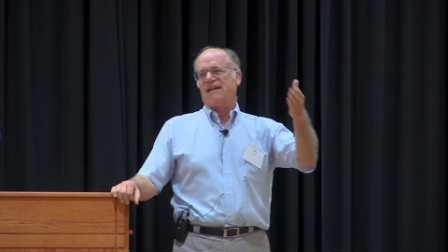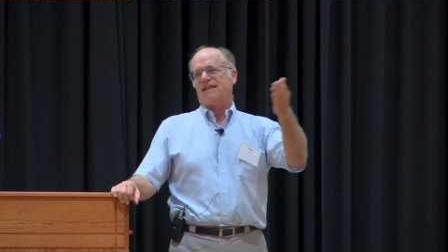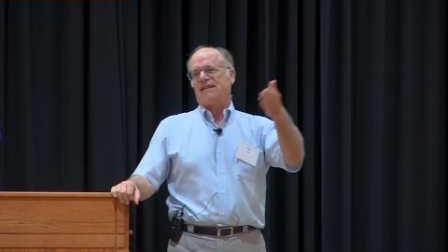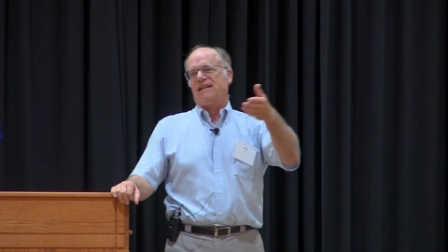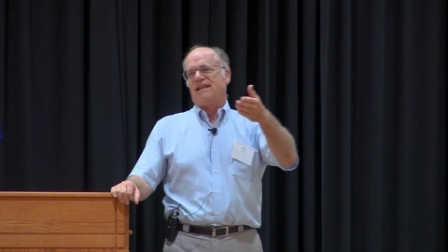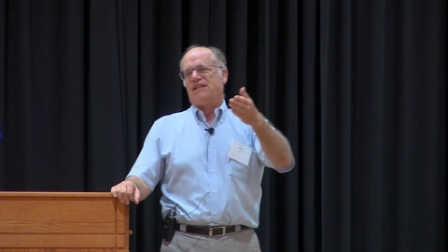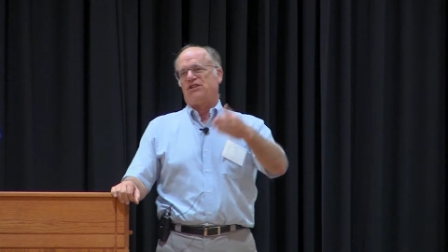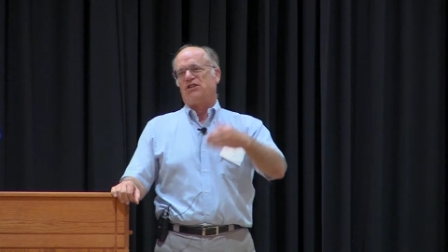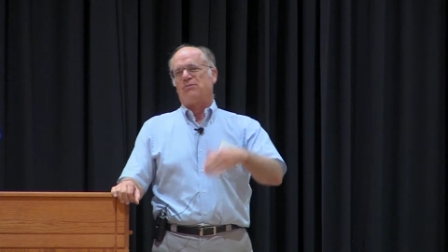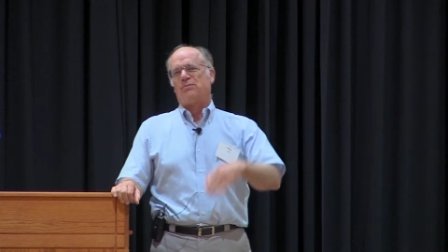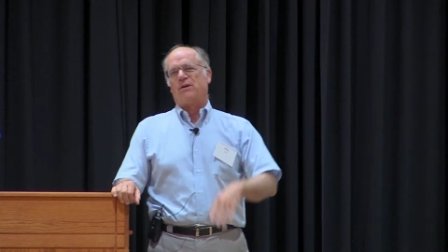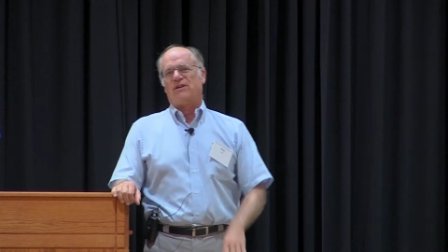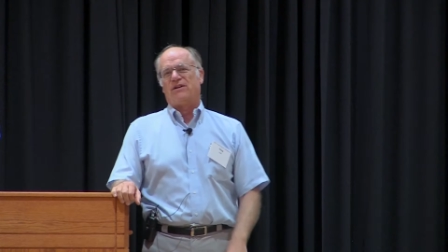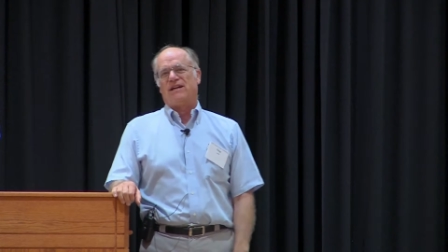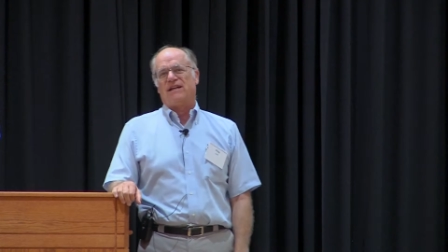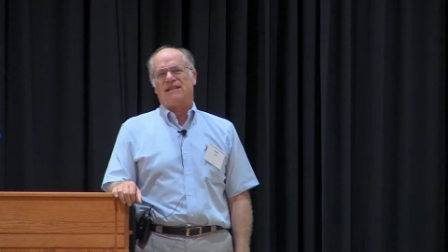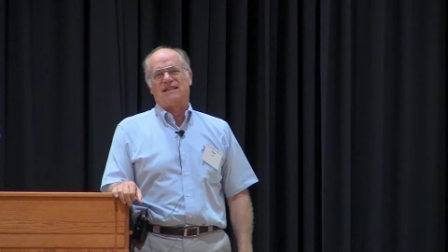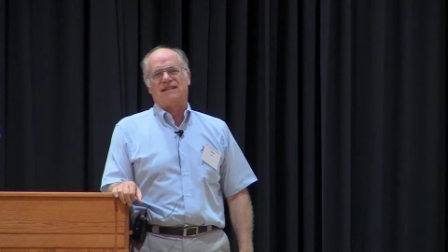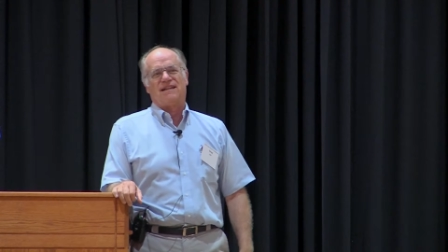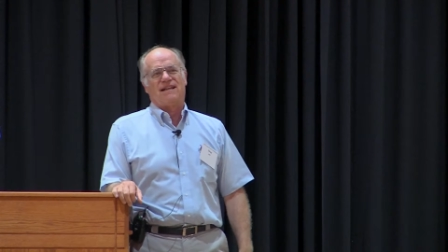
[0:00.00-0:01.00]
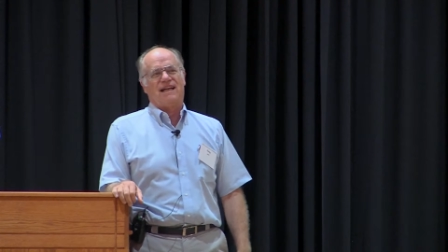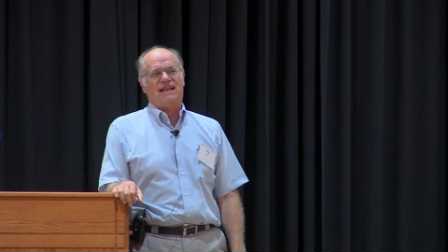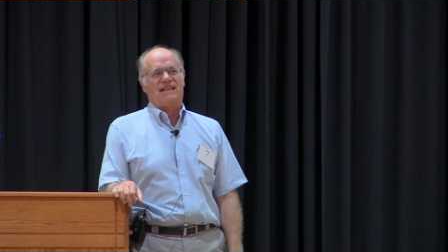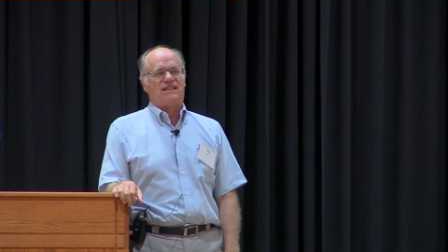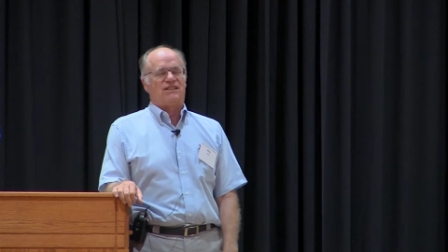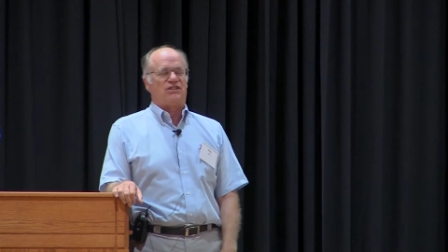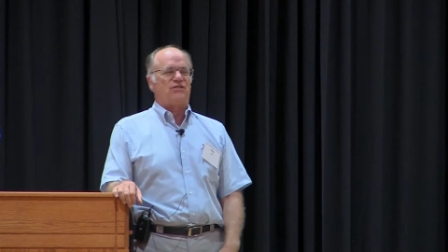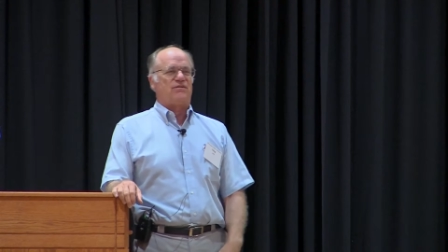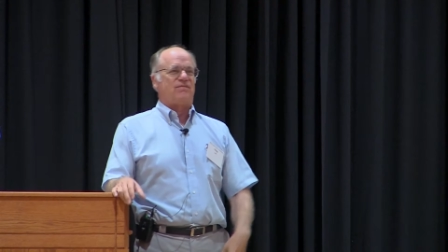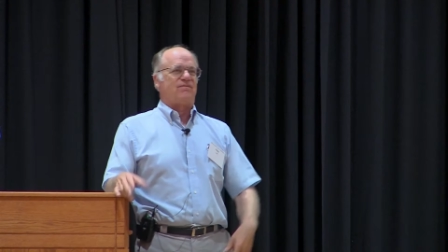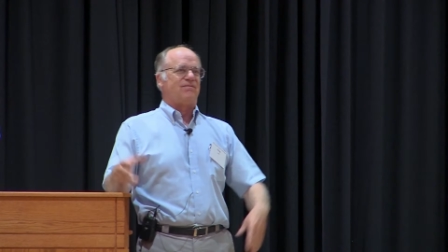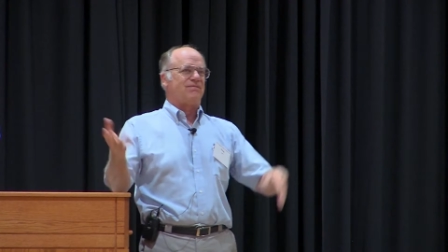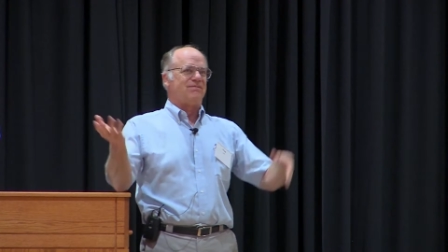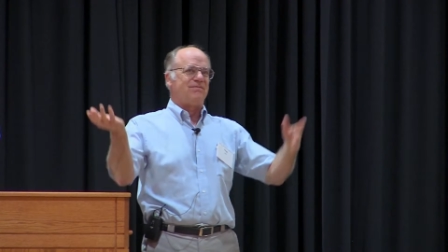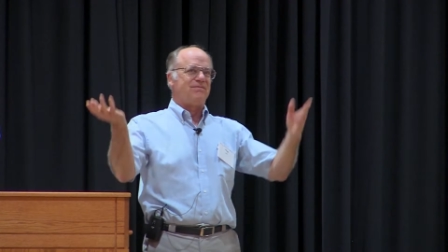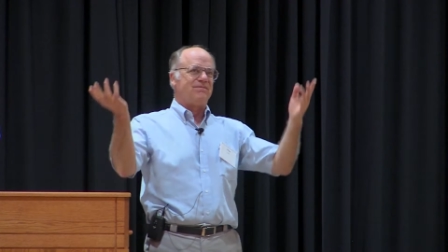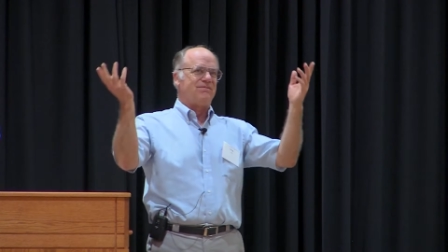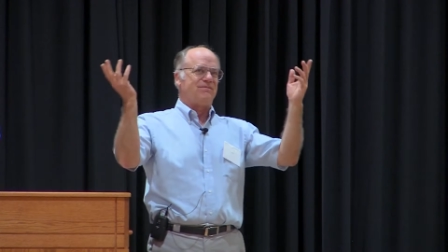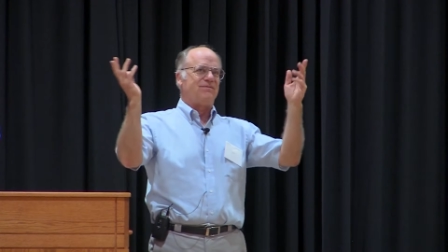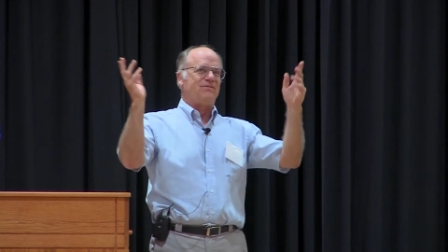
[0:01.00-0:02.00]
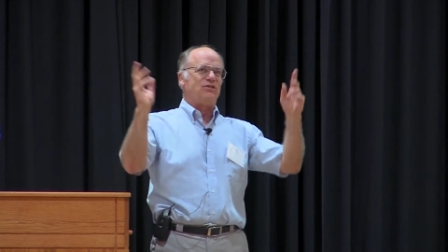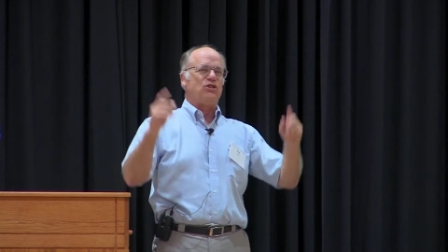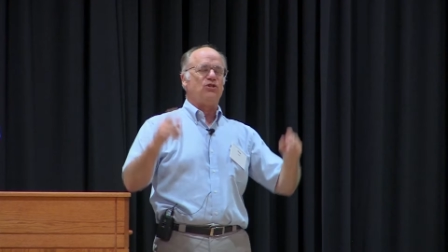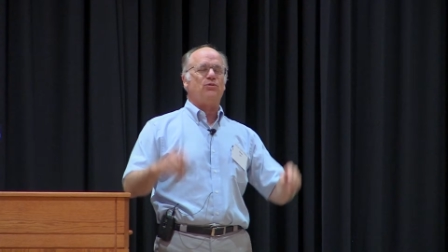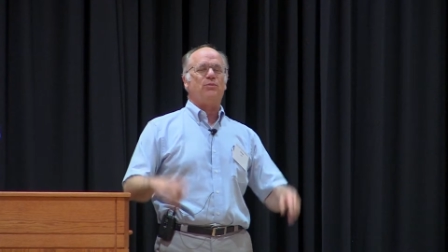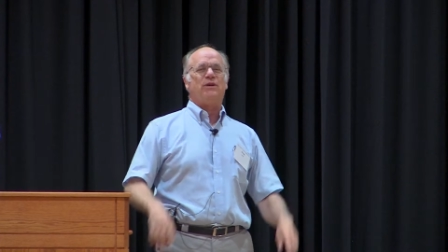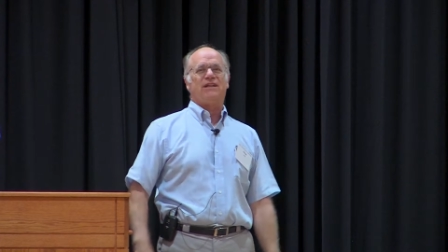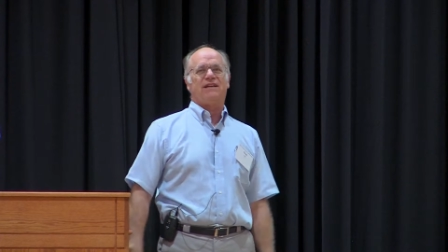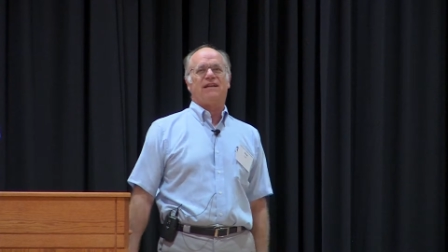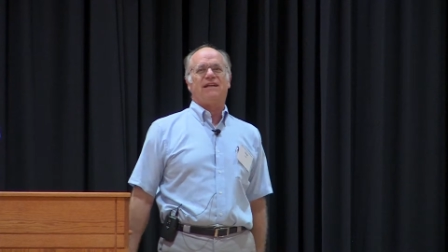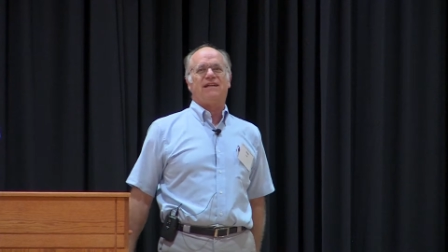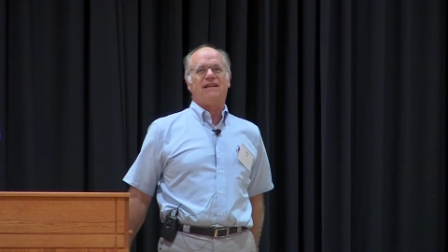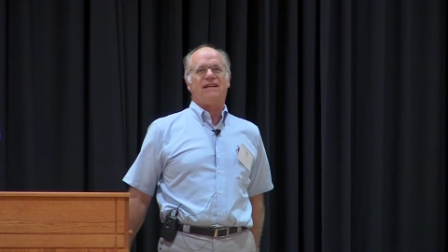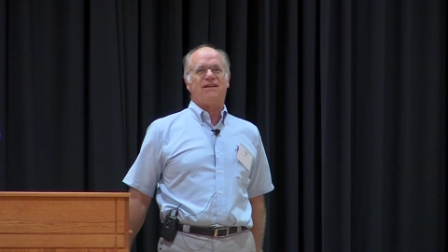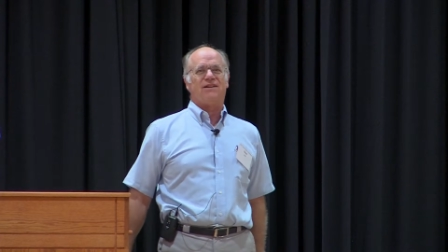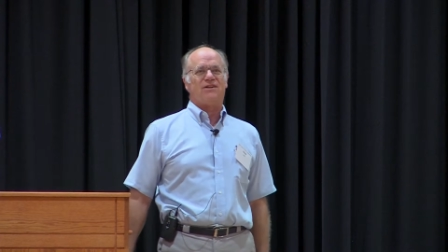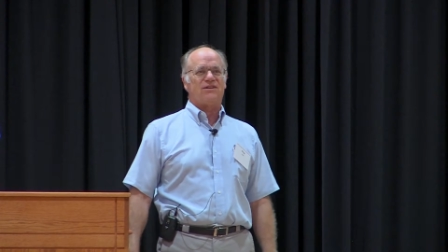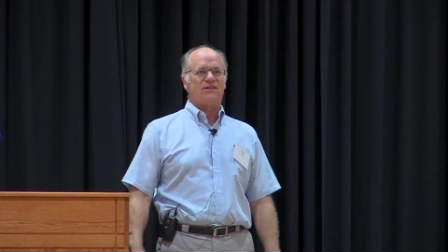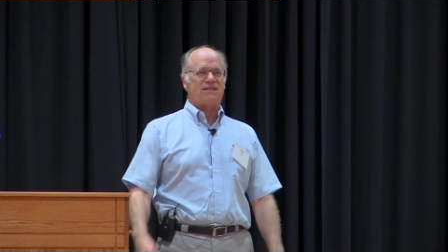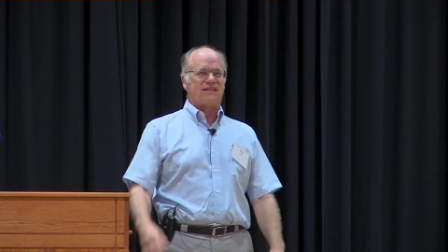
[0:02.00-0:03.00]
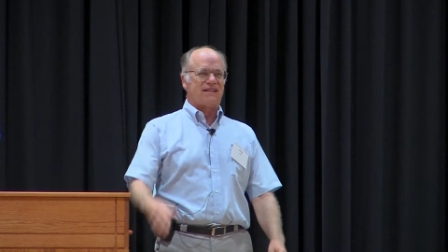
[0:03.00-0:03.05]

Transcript: glacial periods in the last 2 million years.